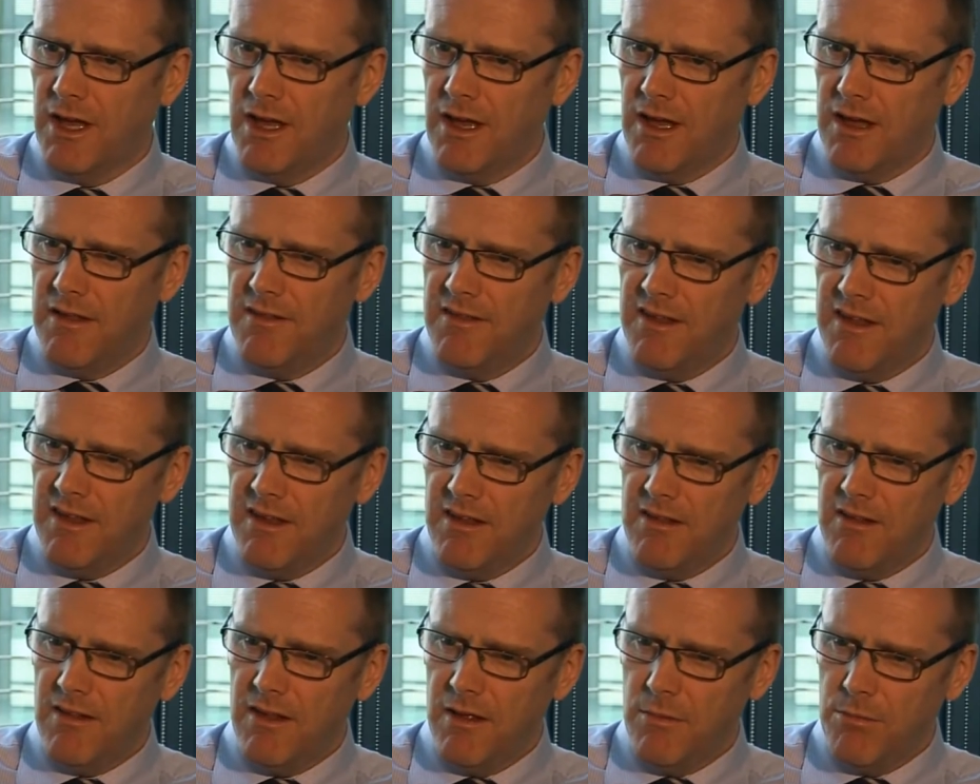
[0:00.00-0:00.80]
and
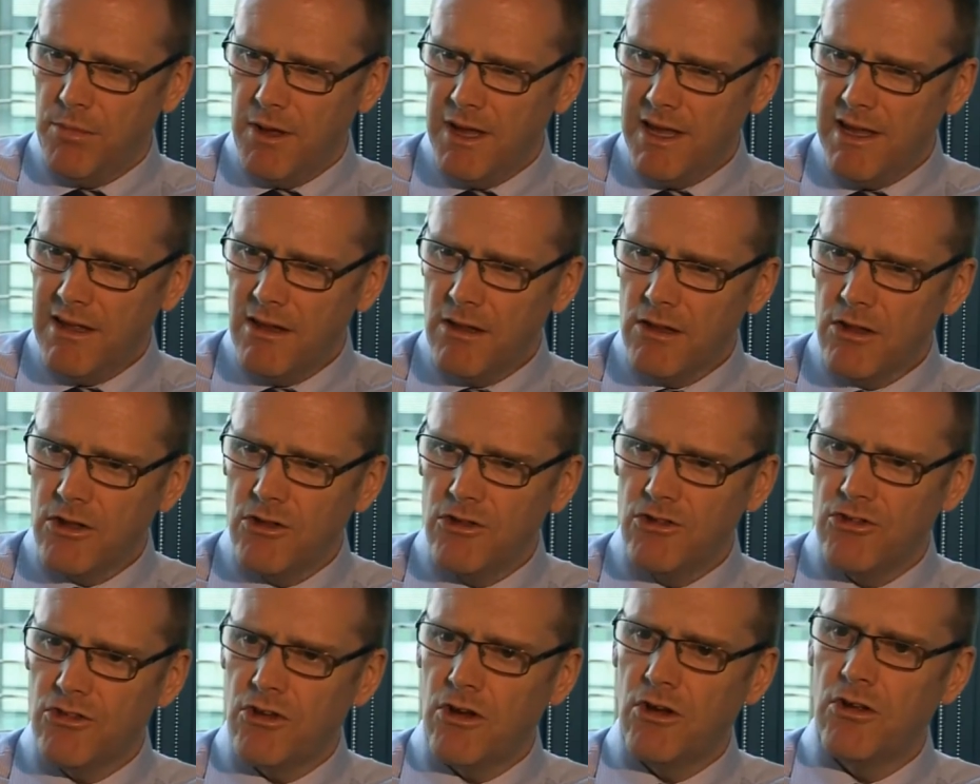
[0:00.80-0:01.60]
the appeal
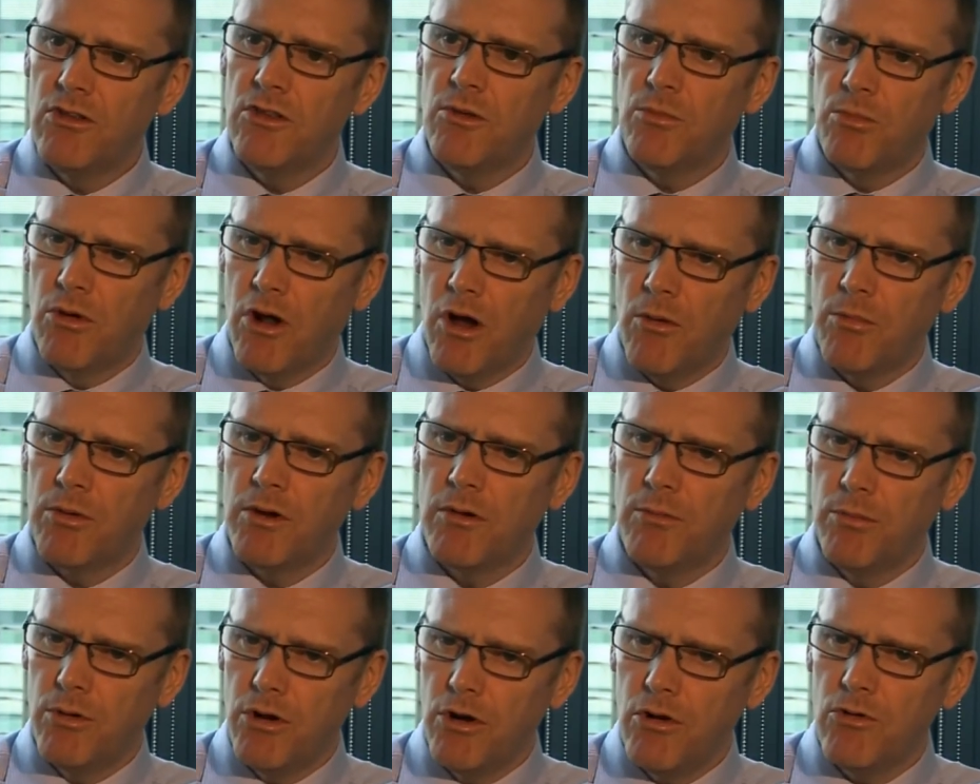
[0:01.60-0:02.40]
concerned the proper
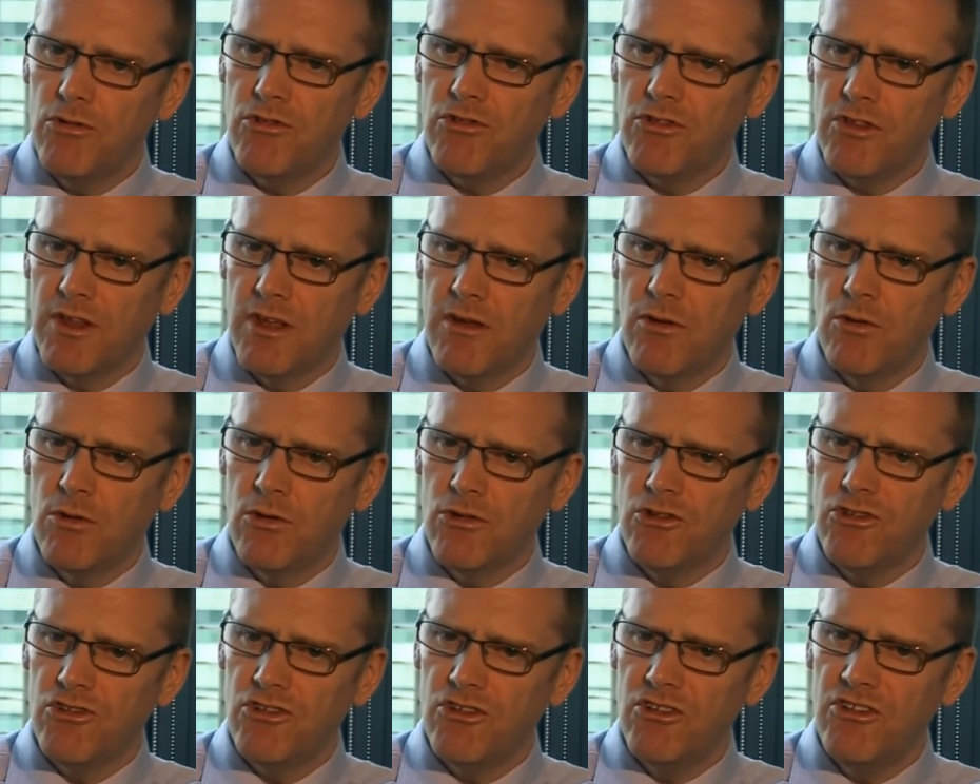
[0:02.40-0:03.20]
approach the
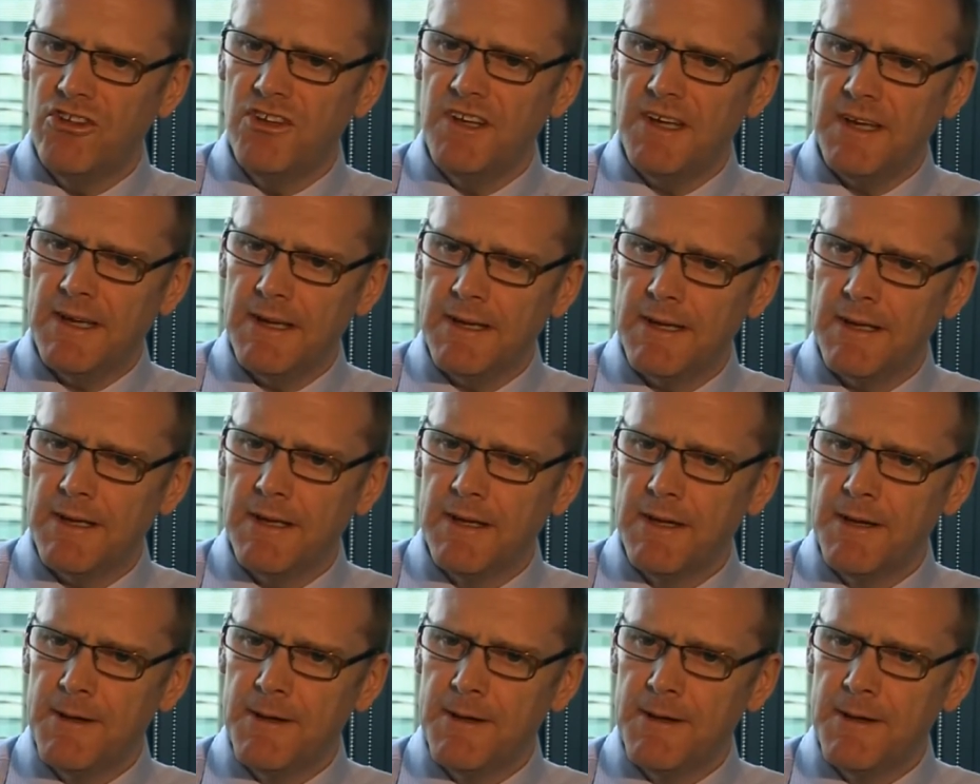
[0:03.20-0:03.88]
court should take,